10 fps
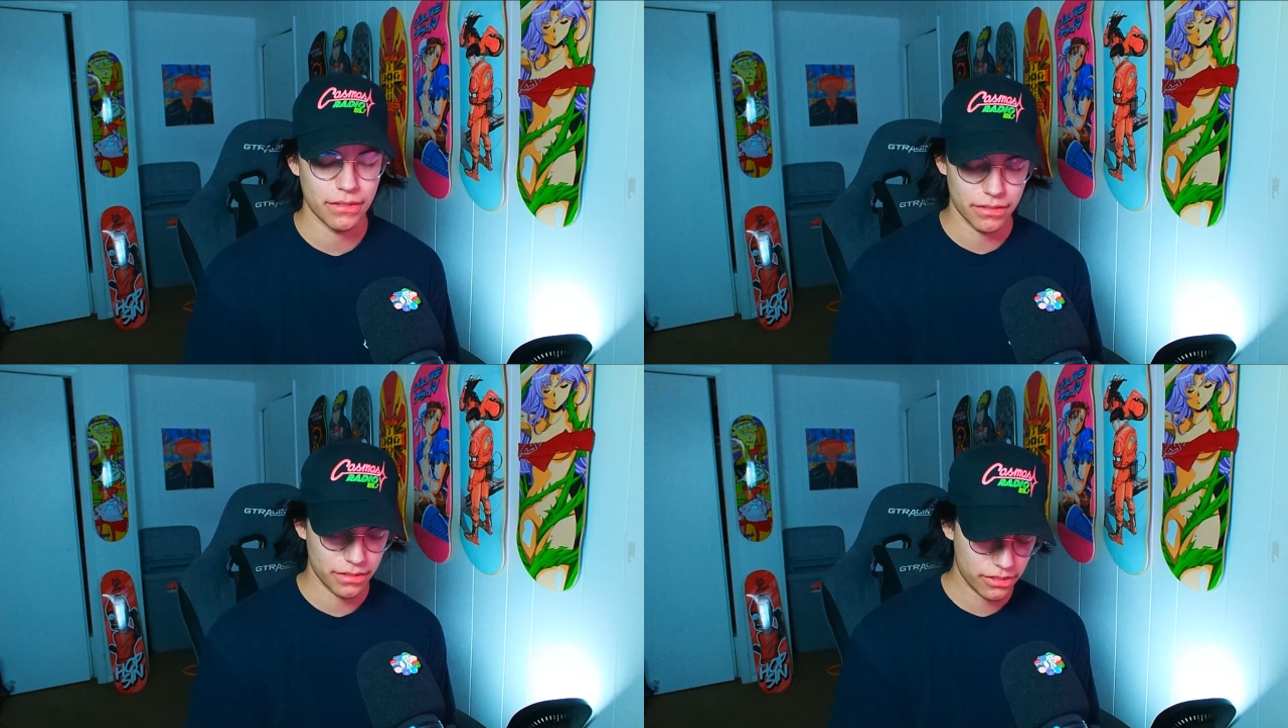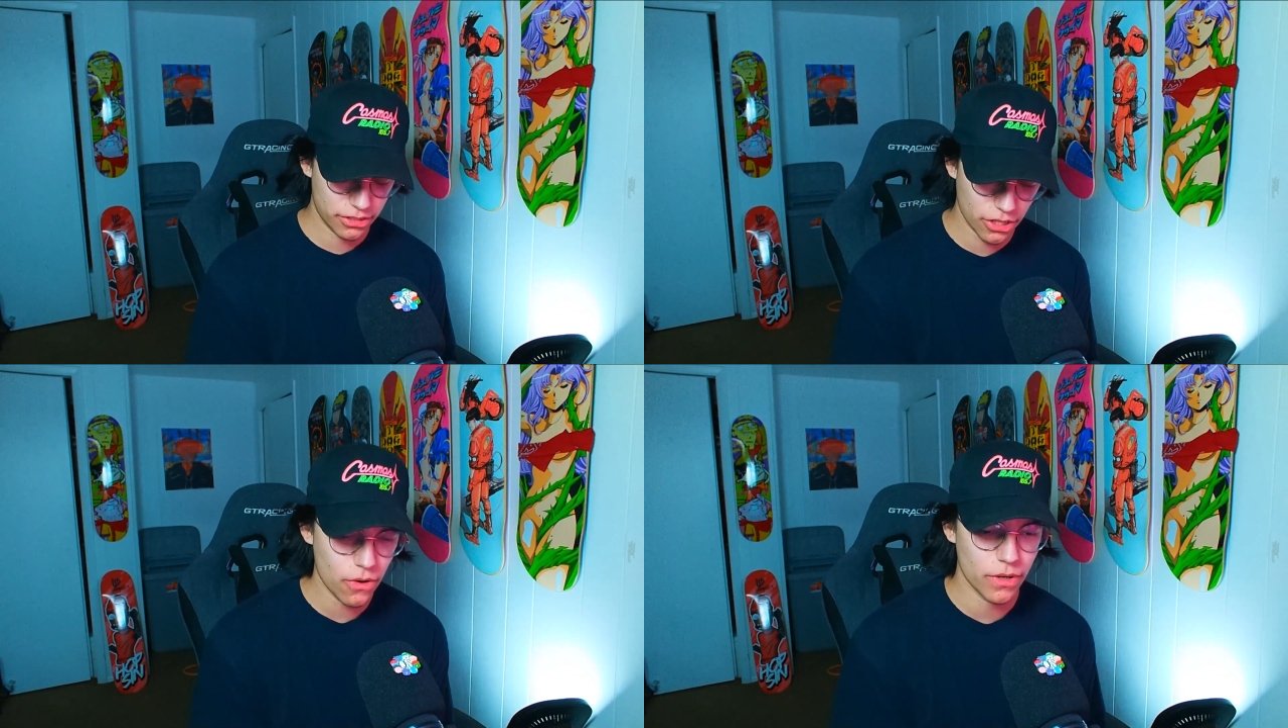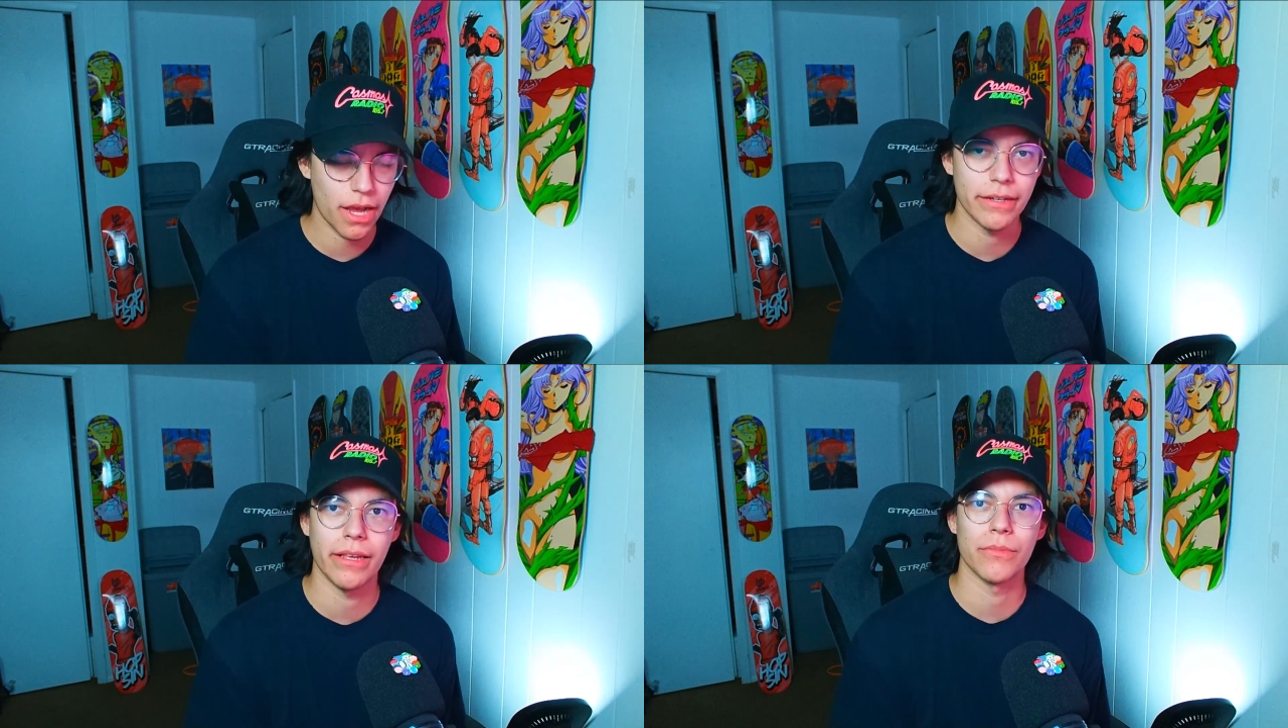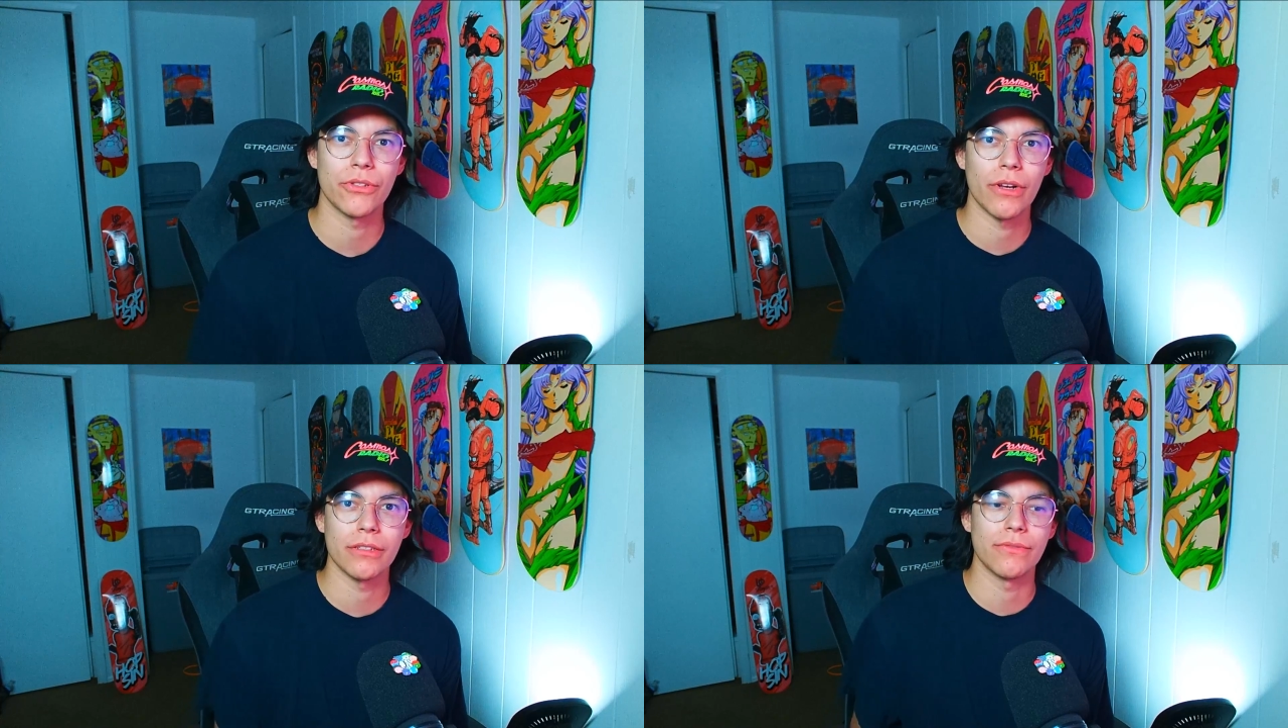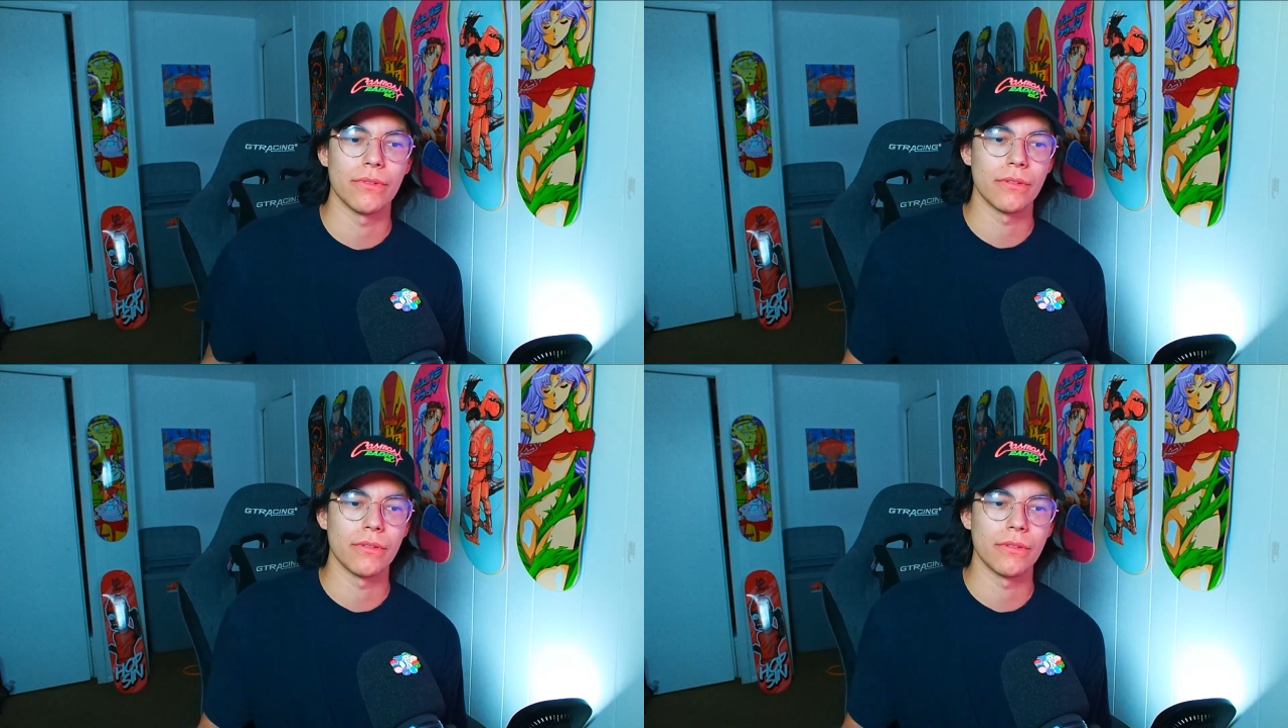is so goddamn stressful.